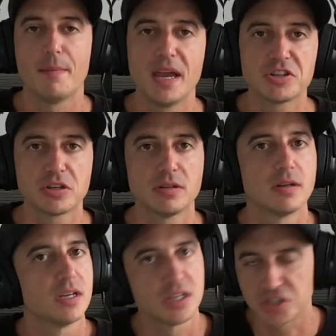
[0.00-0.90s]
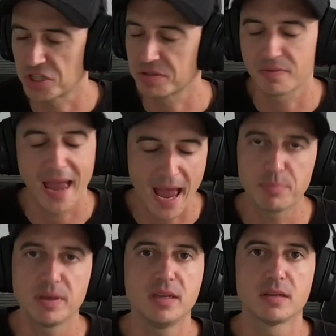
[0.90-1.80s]
major is just
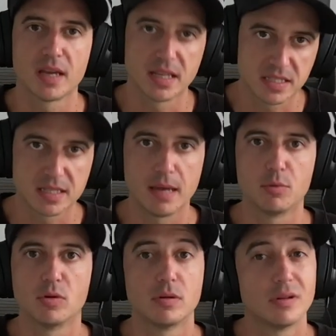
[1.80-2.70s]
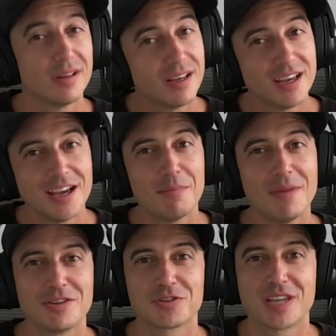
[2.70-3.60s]
happy and stable.
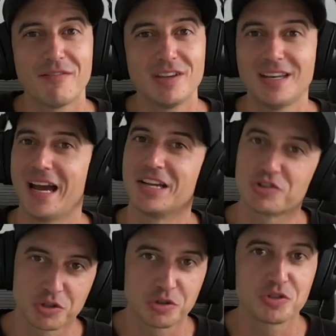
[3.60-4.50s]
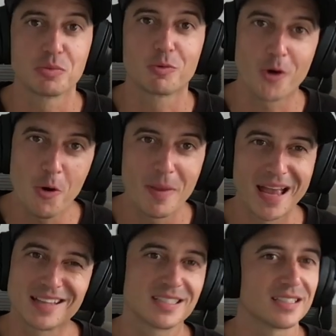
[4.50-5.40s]
Major 7, I introduce some
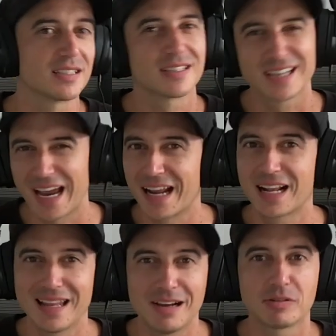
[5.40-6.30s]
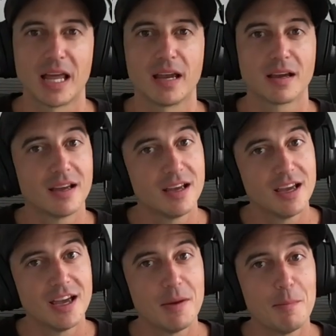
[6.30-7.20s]
romance, it's kind of cloud-like.
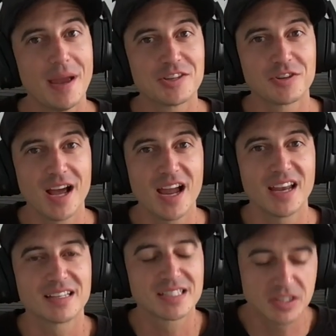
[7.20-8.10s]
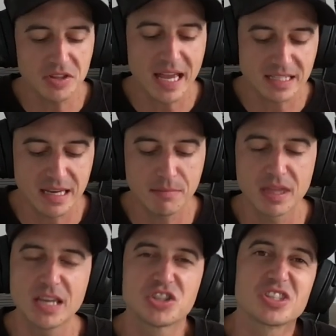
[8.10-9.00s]
Major 9, it's still that same
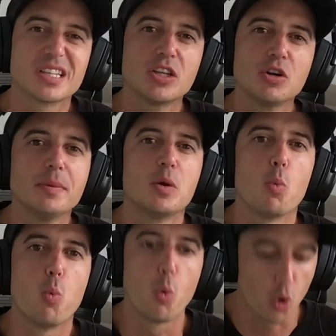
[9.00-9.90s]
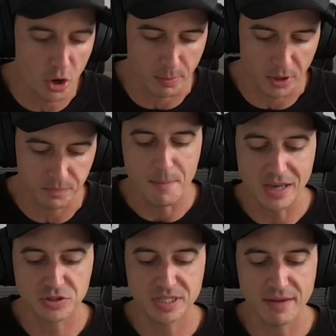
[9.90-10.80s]
thing, just a little bit warmer.
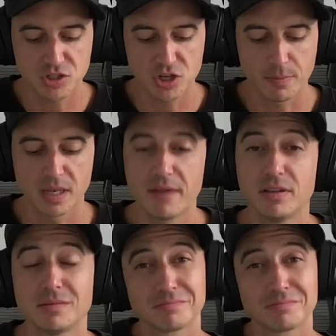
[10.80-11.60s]
Major 7, sharp 11,